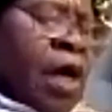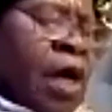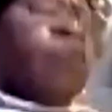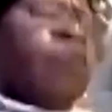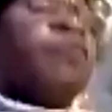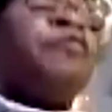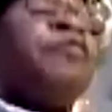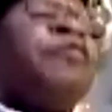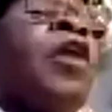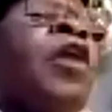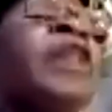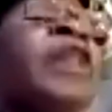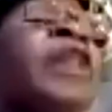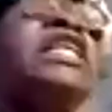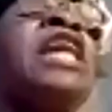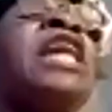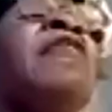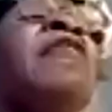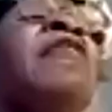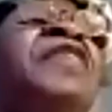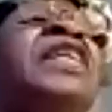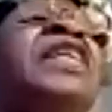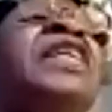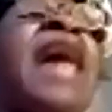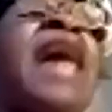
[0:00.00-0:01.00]
for
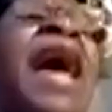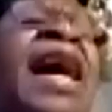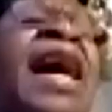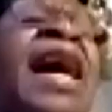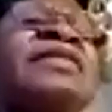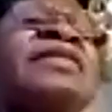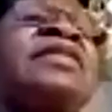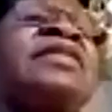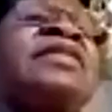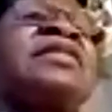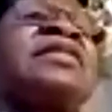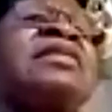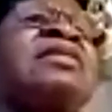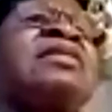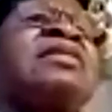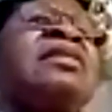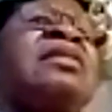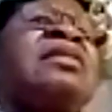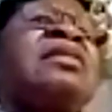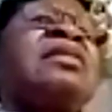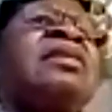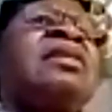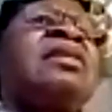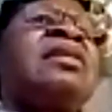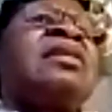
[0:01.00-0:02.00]
giving us
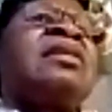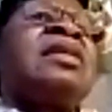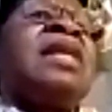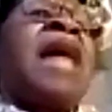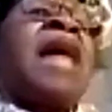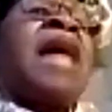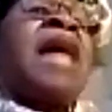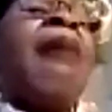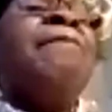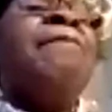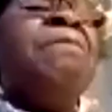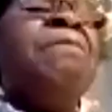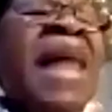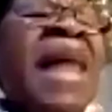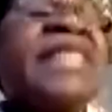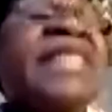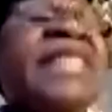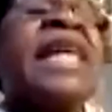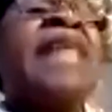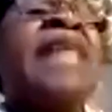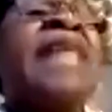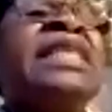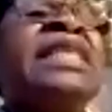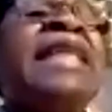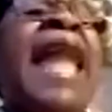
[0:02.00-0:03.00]
a
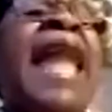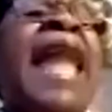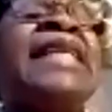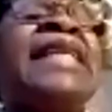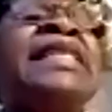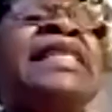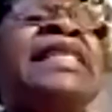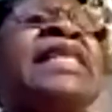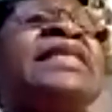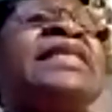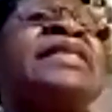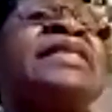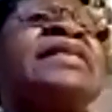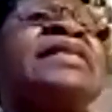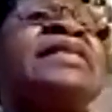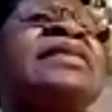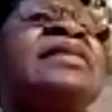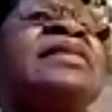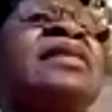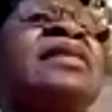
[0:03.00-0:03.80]
message like this